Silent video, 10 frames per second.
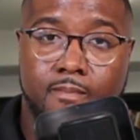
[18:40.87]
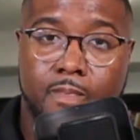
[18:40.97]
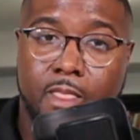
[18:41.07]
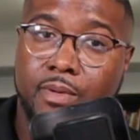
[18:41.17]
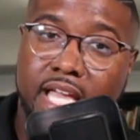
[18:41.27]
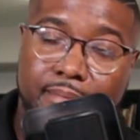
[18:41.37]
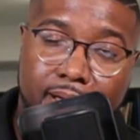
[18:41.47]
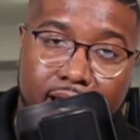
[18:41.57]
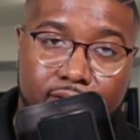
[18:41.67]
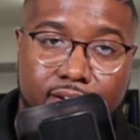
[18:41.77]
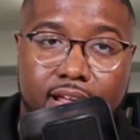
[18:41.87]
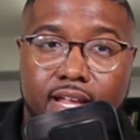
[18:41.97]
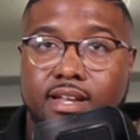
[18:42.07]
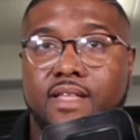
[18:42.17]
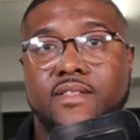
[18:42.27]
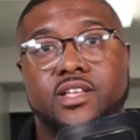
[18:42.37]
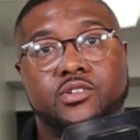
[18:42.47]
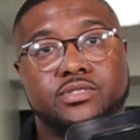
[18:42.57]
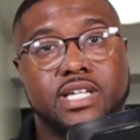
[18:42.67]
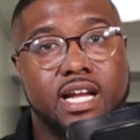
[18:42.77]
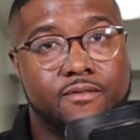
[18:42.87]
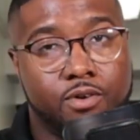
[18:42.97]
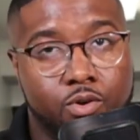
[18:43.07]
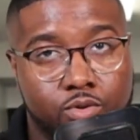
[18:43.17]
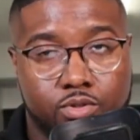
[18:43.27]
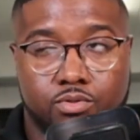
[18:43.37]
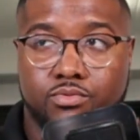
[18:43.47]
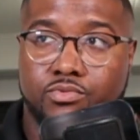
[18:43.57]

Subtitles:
Let me keep my internet, and then you sign up for Hulu.